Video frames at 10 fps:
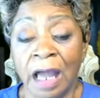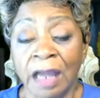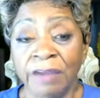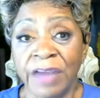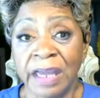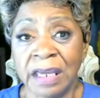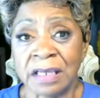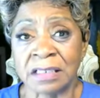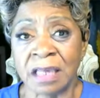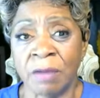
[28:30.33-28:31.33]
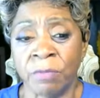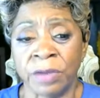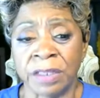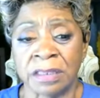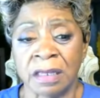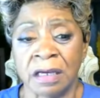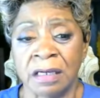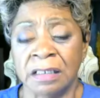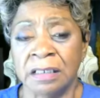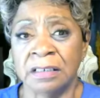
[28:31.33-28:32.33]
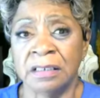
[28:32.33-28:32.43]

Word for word: a lot of headaches come with uh,